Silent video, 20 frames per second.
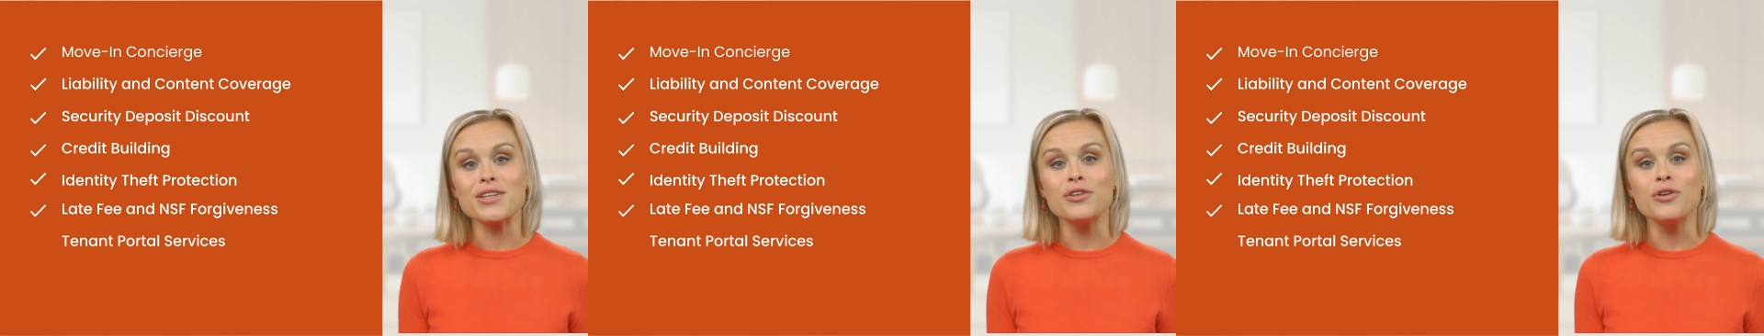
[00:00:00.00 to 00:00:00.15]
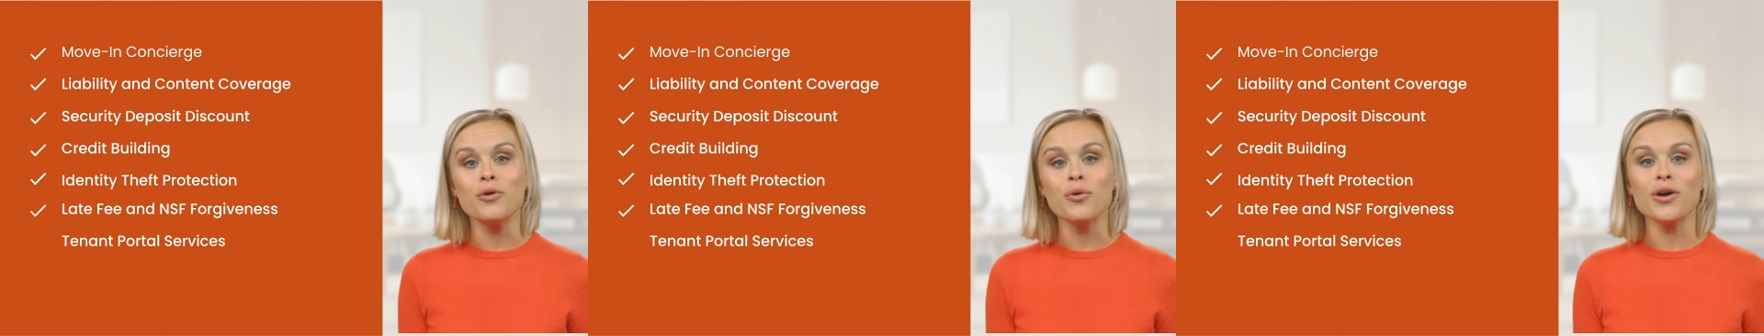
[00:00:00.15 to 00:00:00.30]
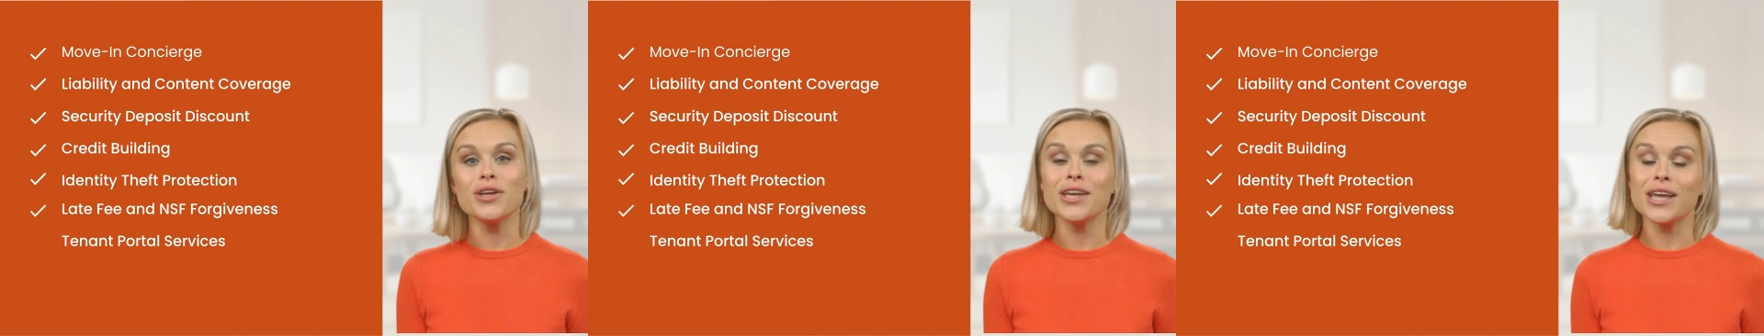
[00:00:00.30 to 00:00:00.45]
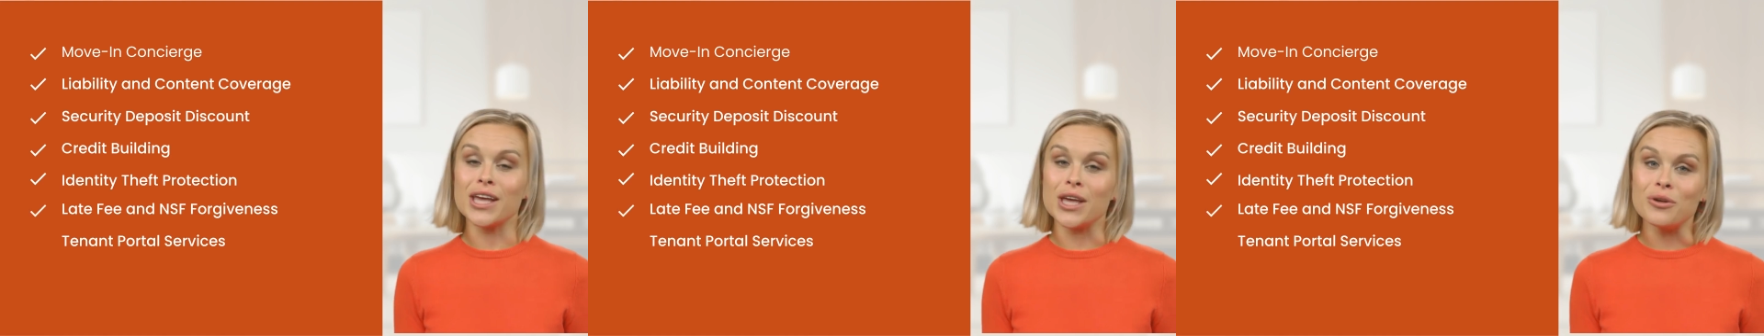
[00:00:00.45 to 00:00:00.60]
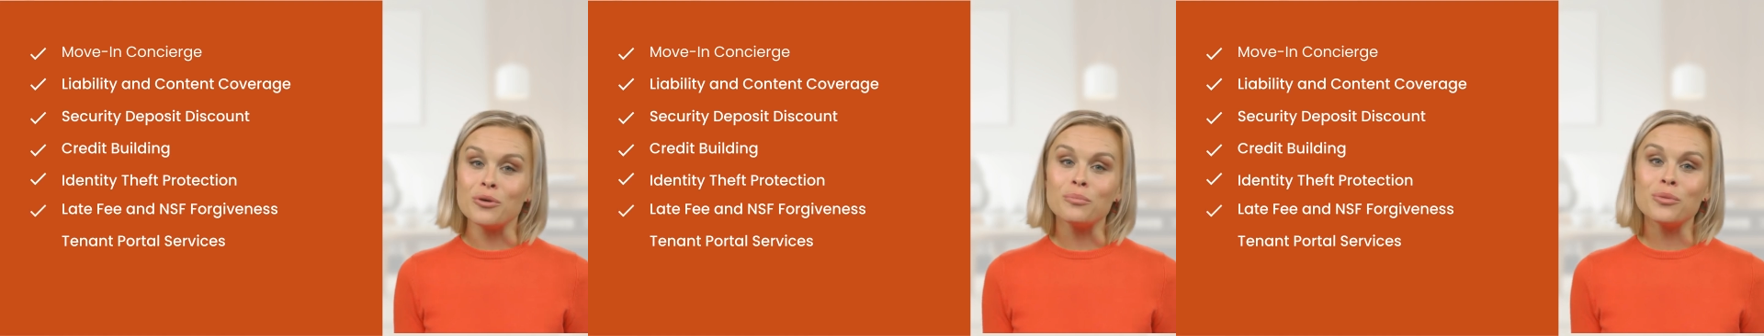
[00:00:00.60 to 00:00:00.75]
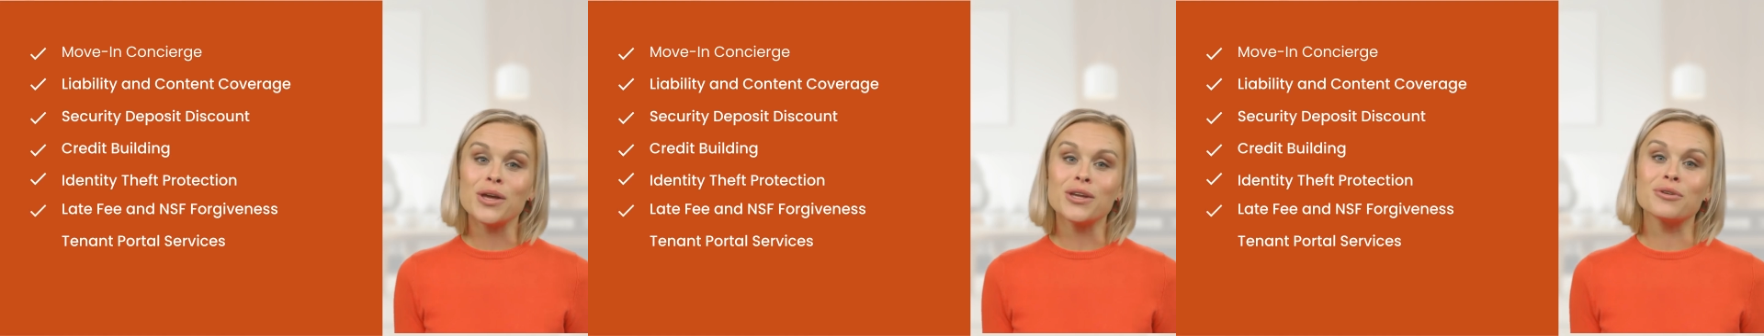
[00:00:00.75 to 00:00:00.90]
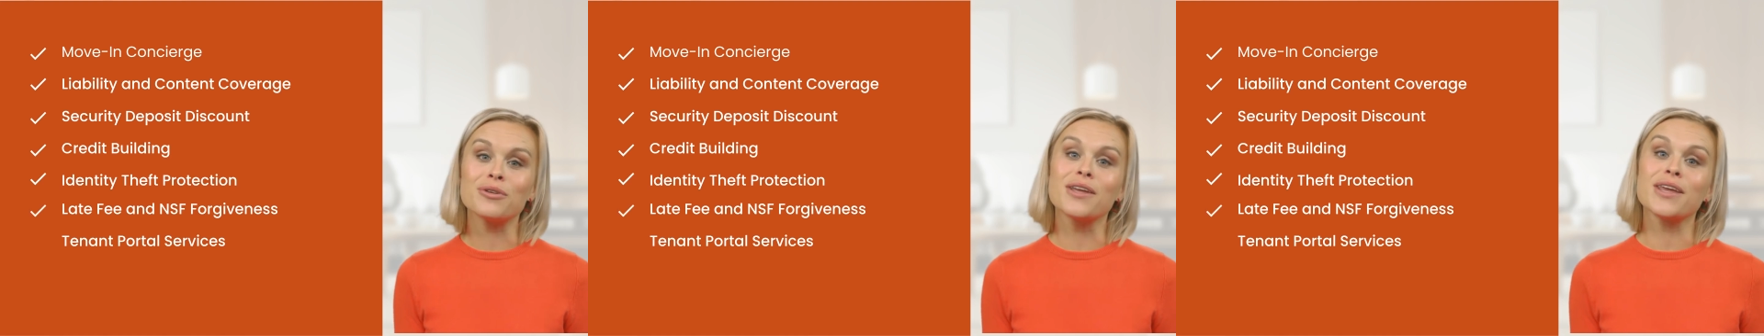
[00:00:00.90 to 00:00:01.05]
if you are late on a
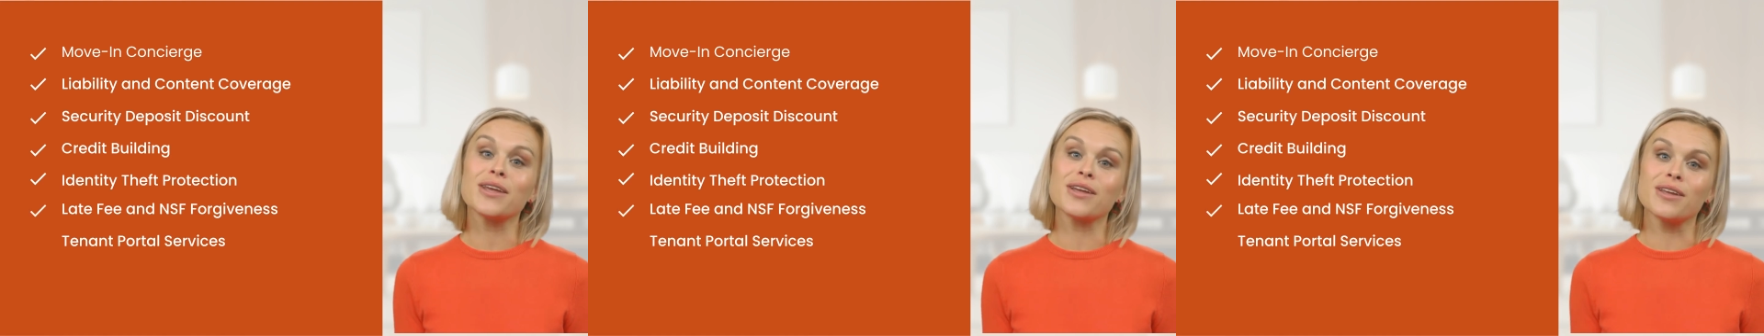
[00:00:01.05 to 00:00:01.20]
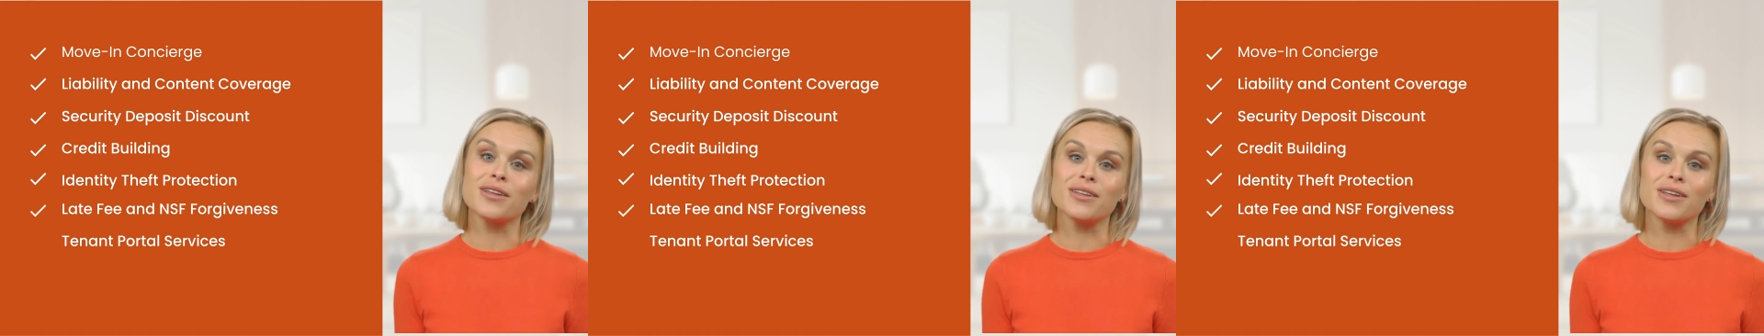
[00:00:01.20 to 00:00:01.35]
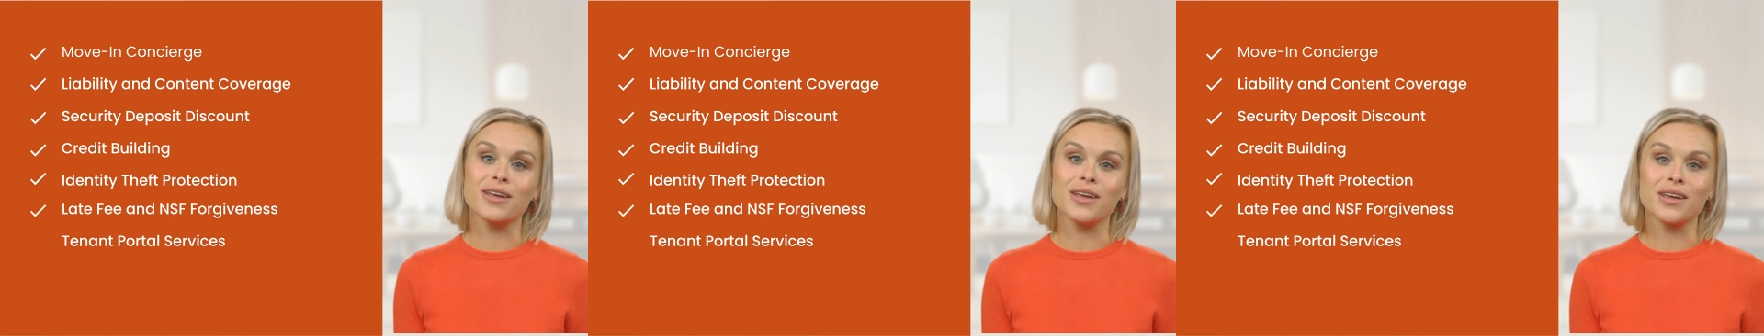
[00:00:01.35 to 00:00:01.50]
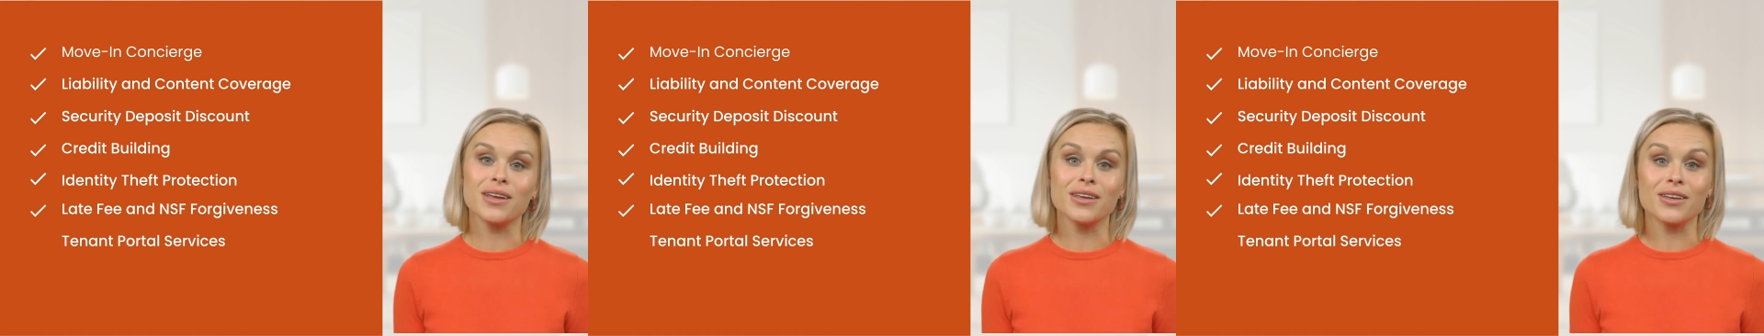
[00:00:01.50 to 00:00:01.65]
rent payment.